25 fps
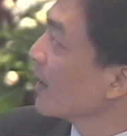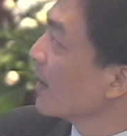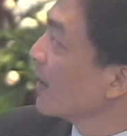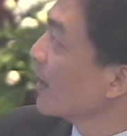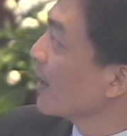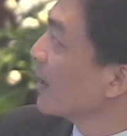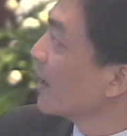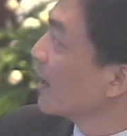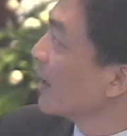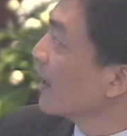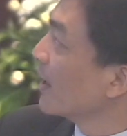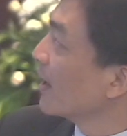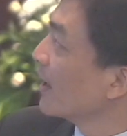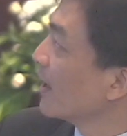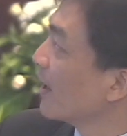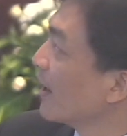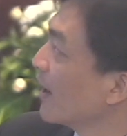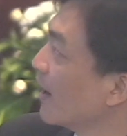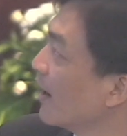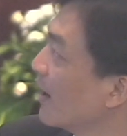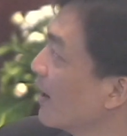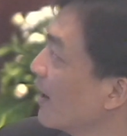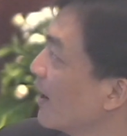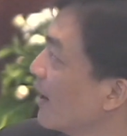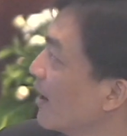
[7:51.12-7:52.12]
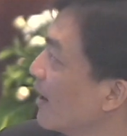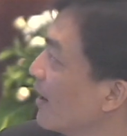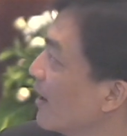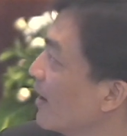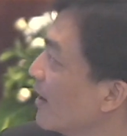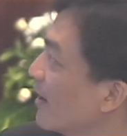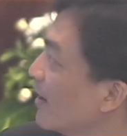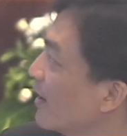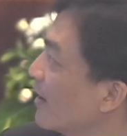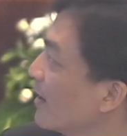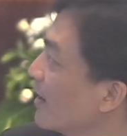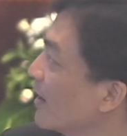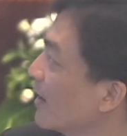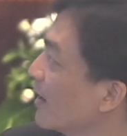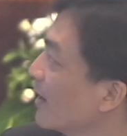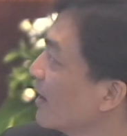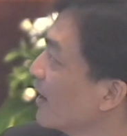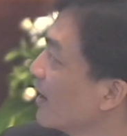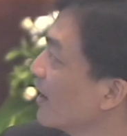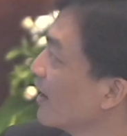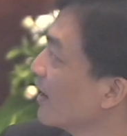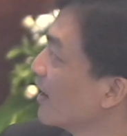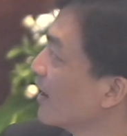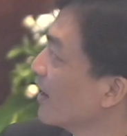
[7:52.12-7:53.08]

[no speech]